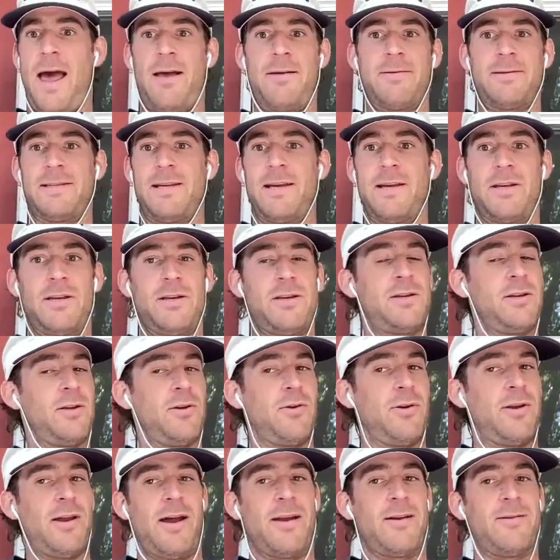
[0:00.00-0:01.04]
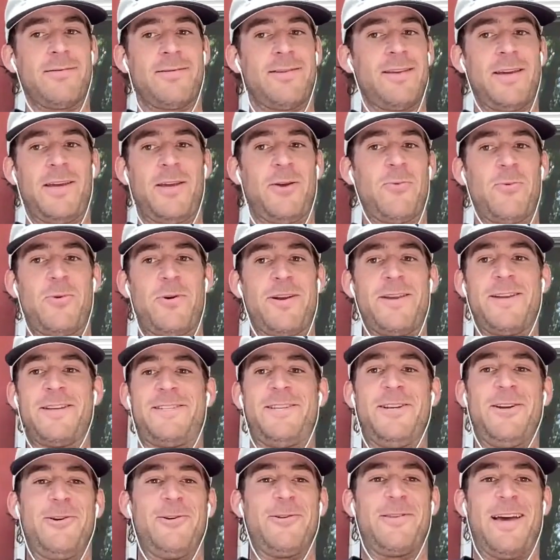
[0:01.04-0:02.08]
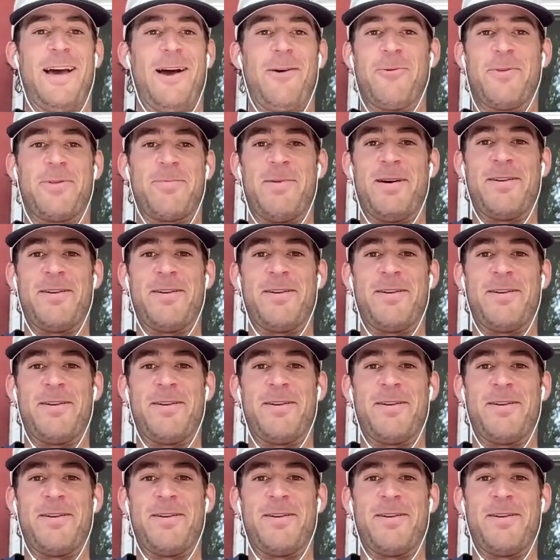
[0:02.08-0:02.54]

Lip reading: I was like, dude, I don't think you want to do that with